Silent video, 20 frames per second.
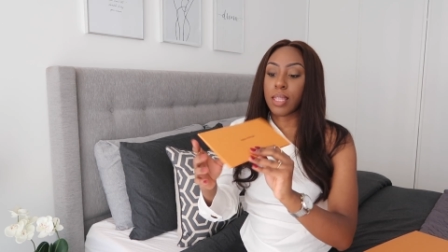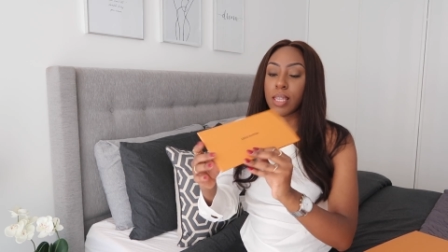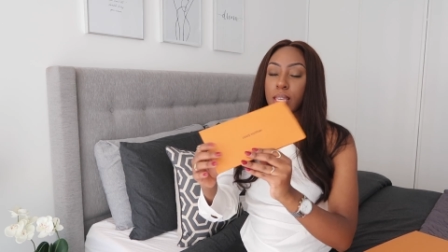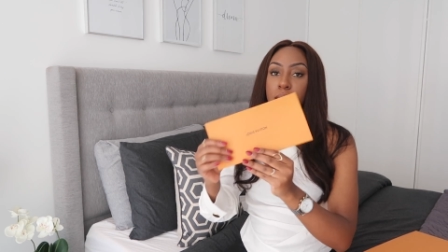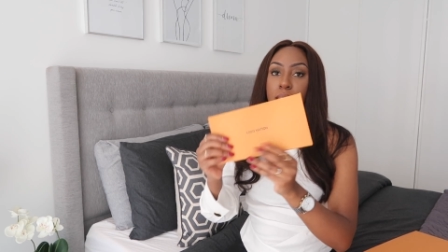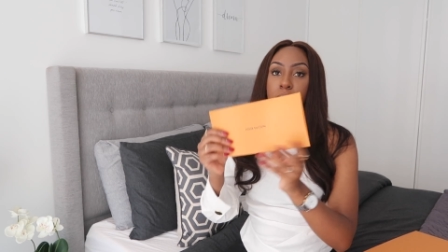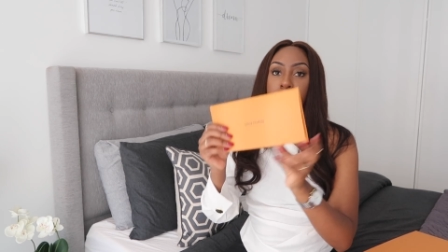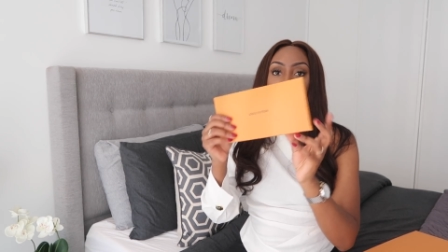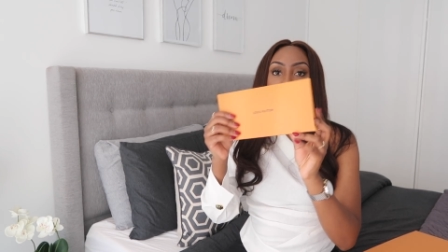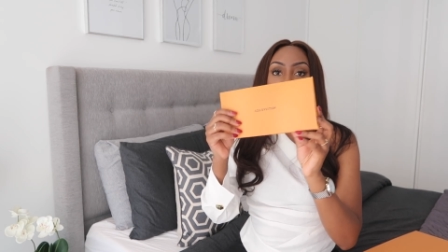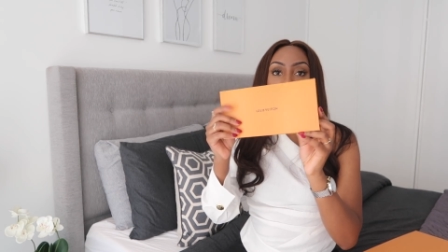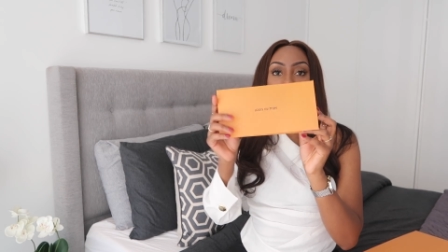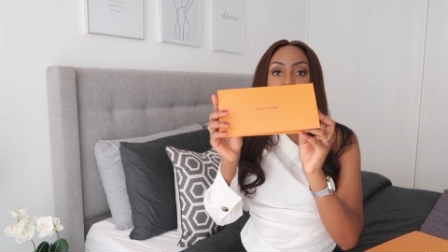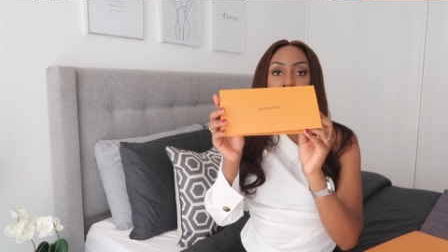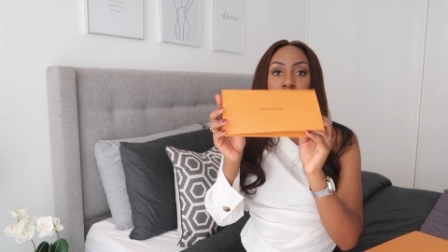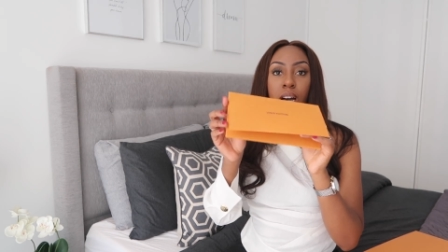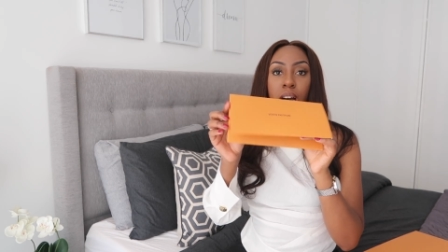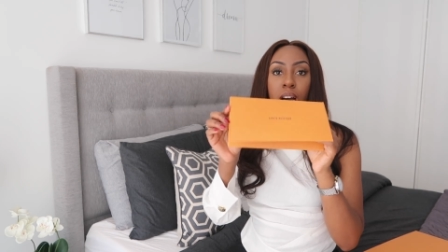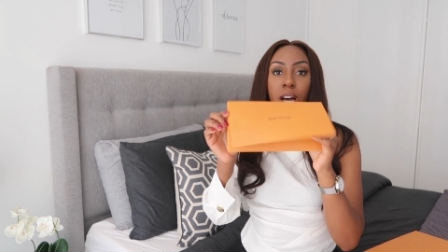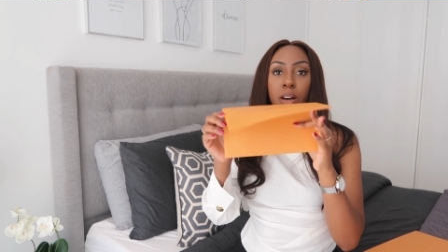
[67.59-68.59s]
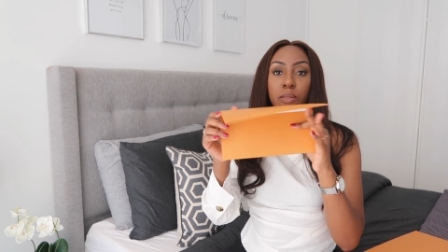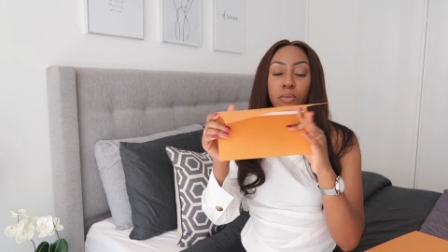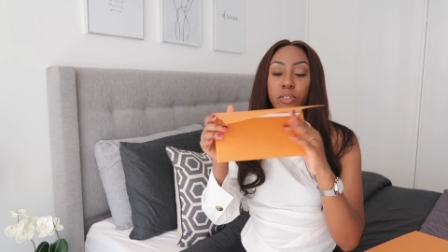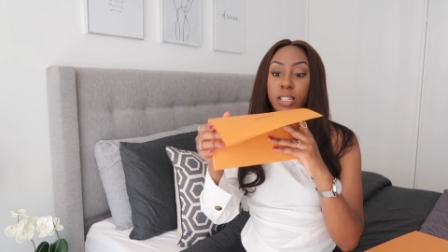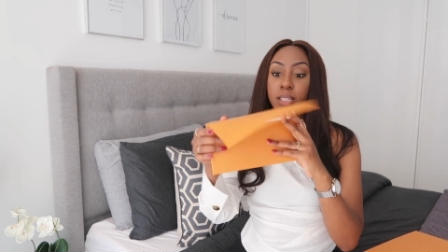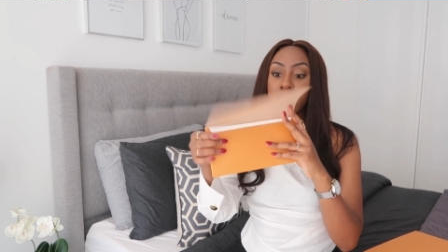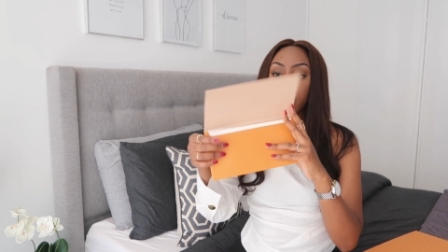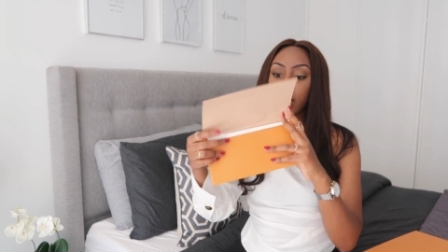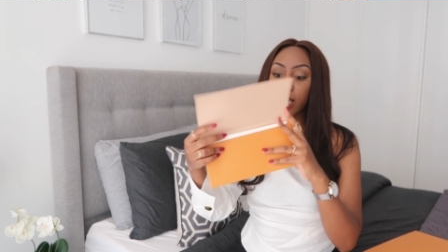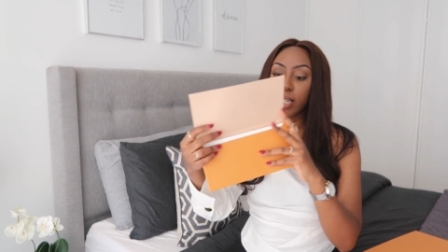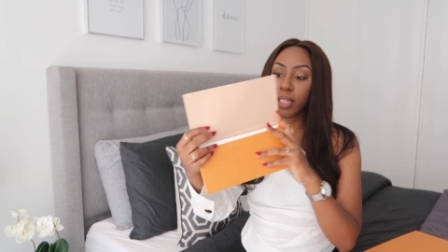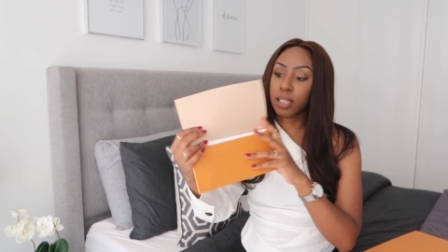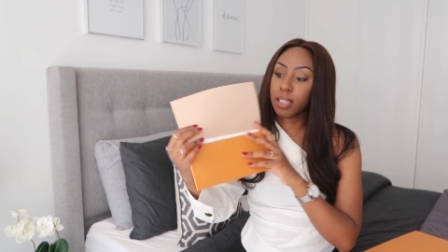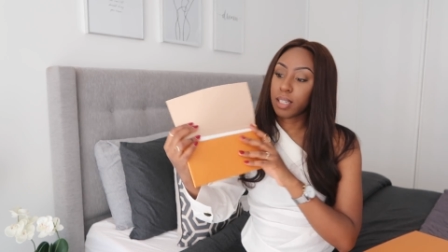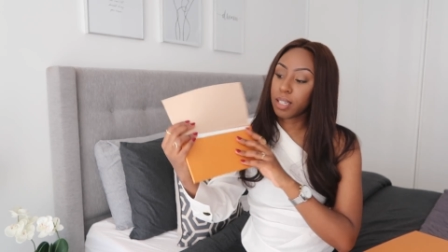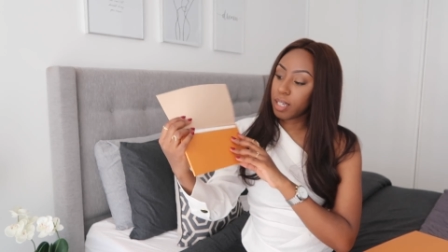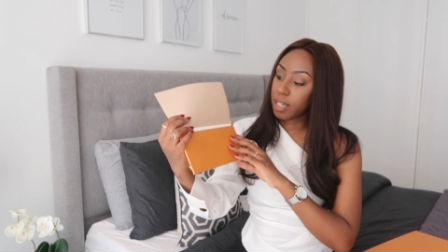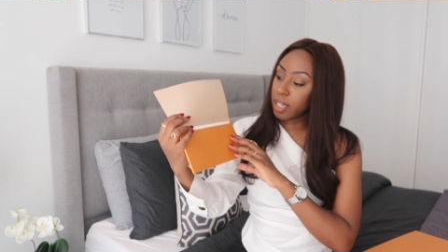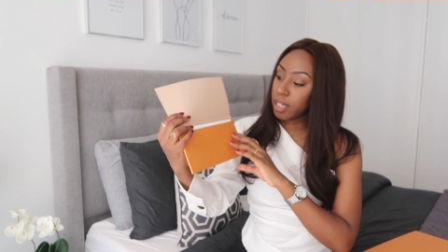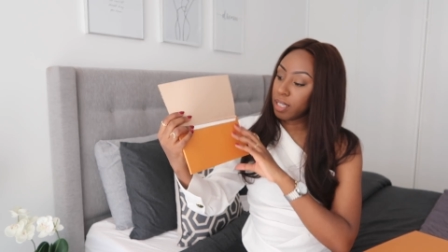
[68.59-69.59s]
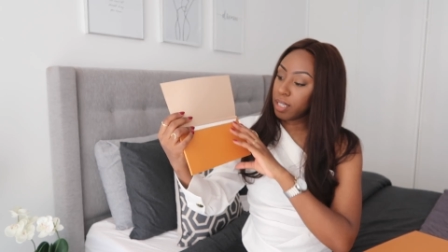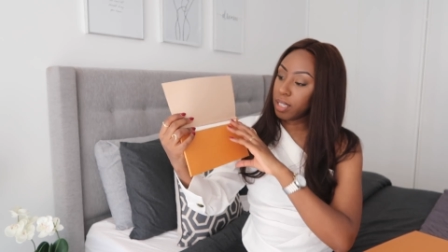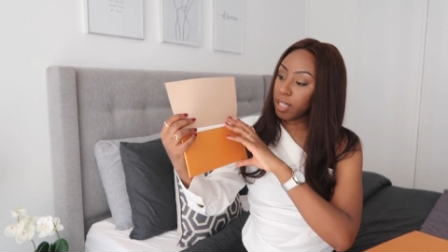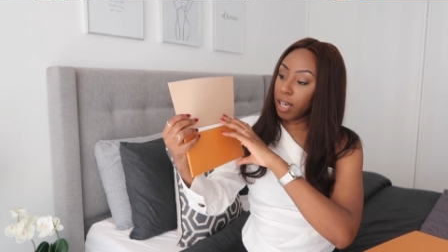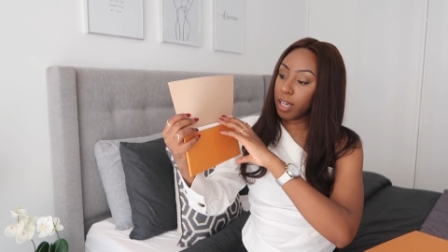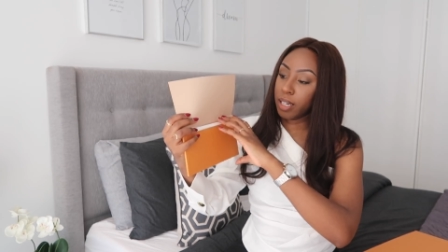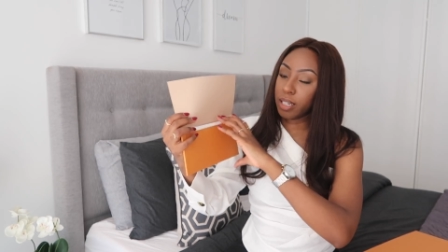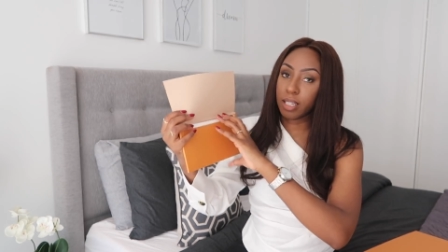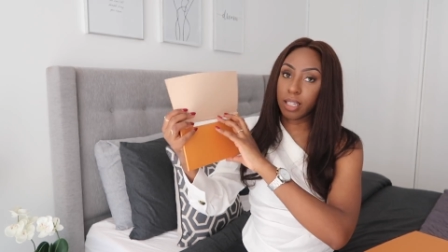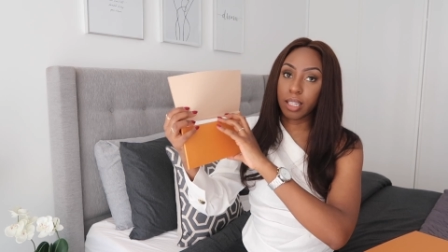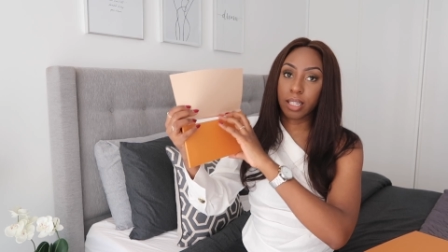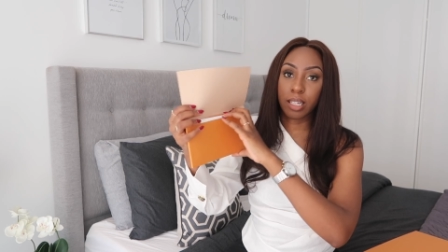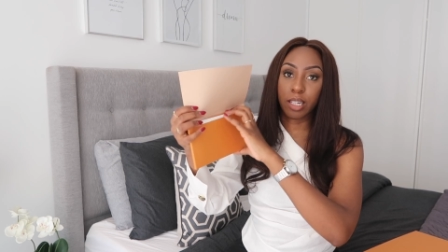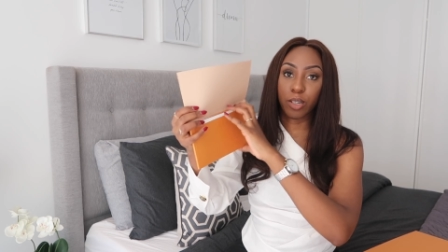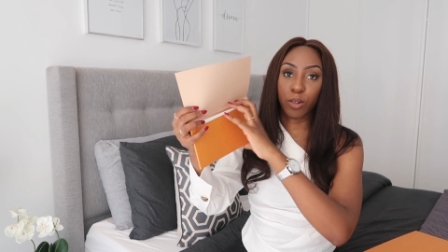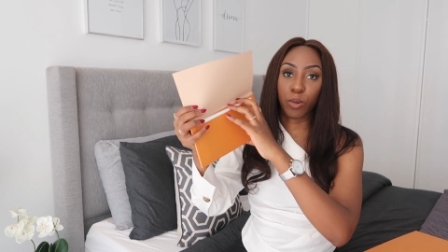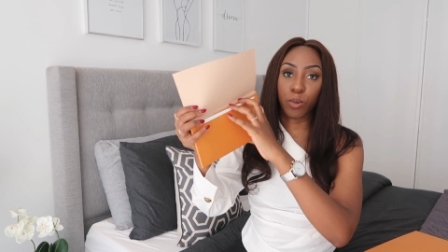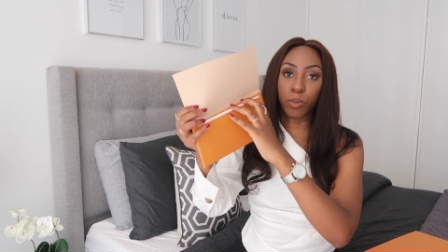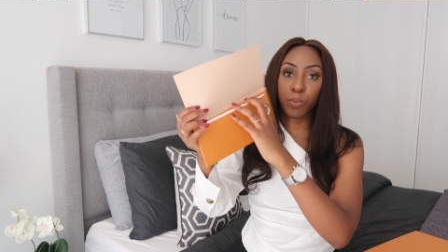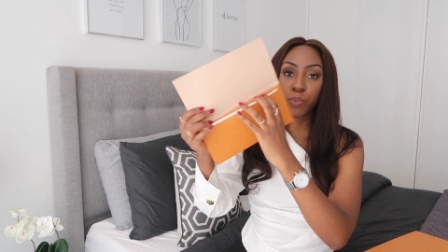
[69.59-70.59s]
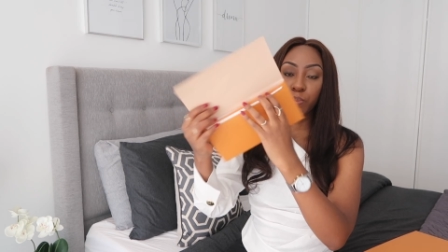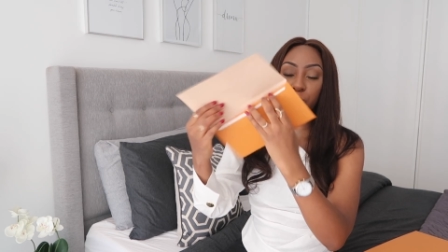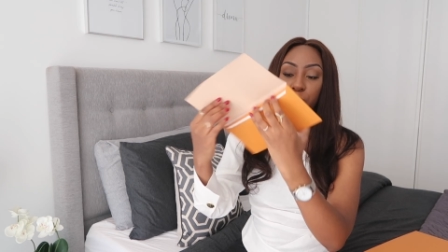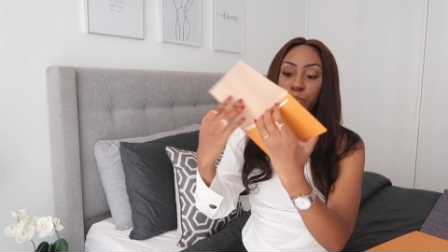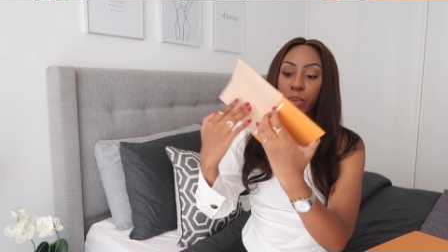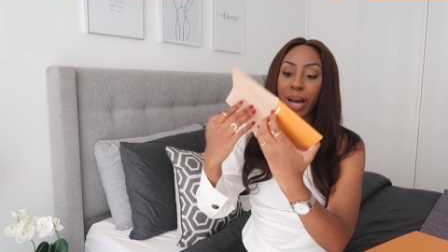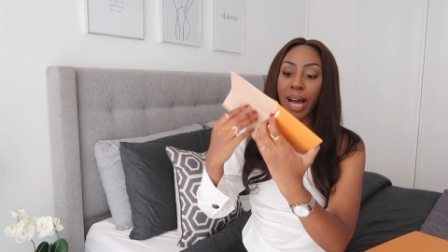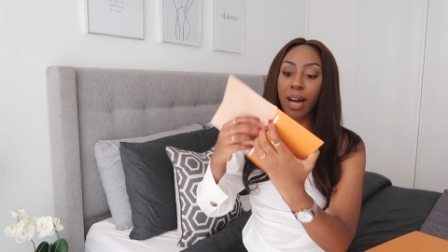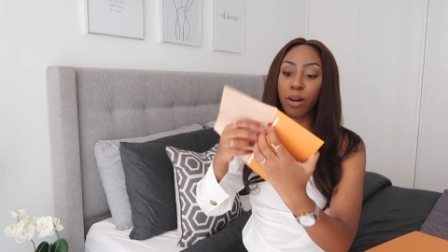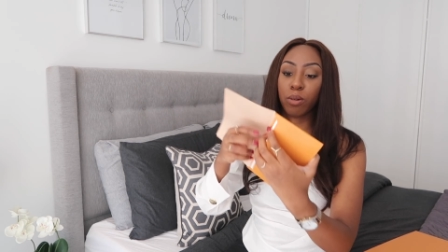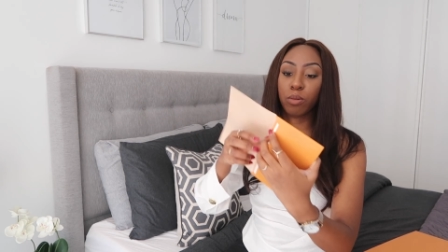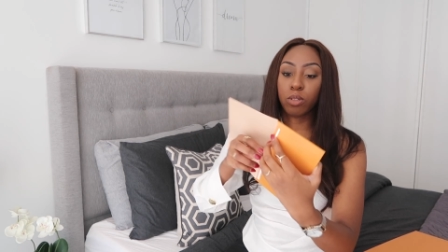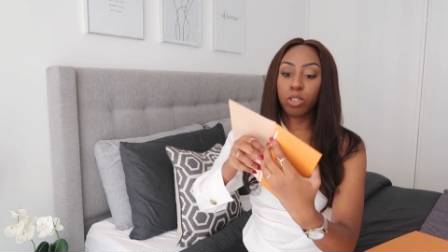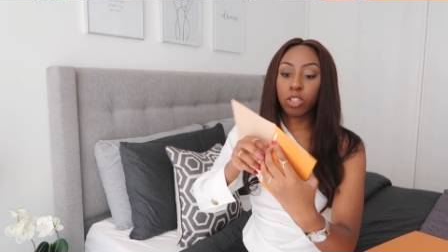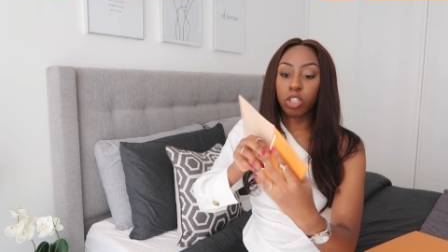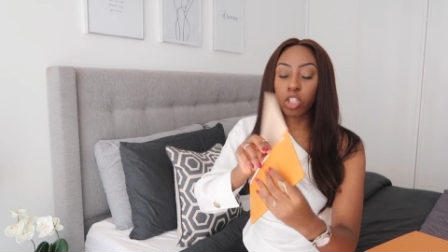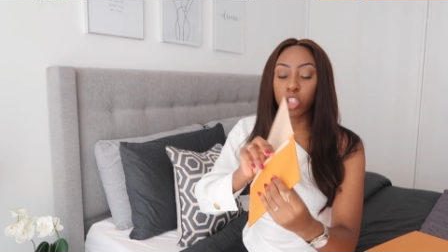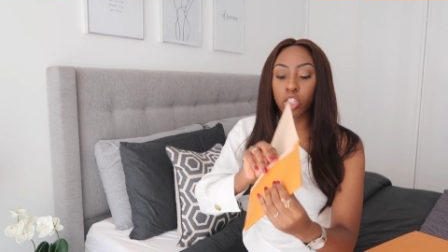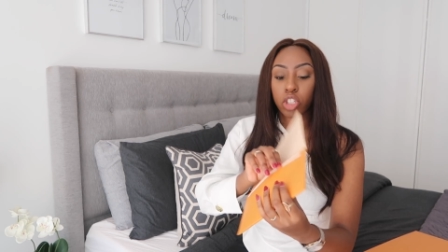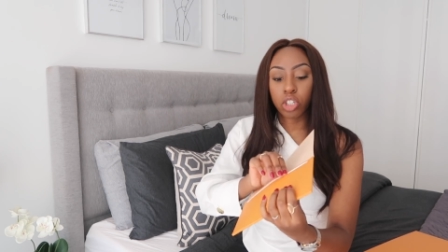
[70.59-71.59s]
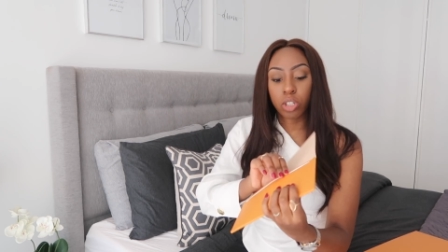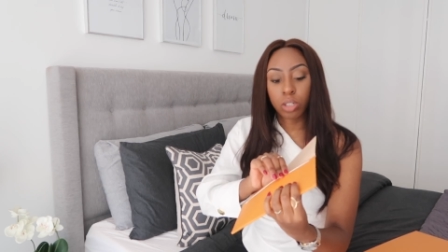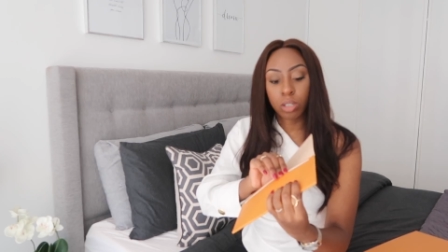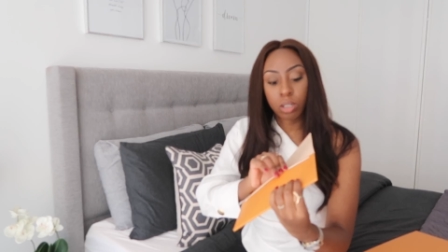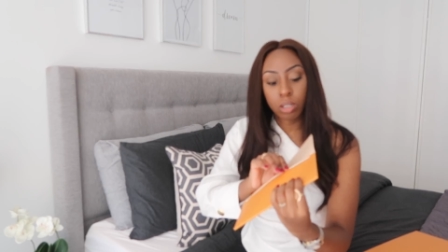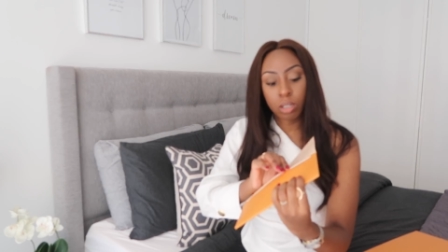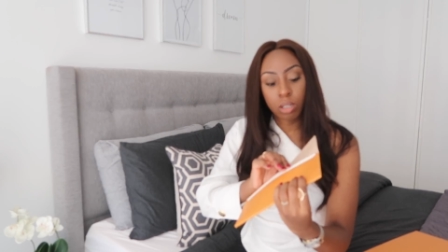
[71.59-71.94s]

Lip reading: the receipt inside this little pouch,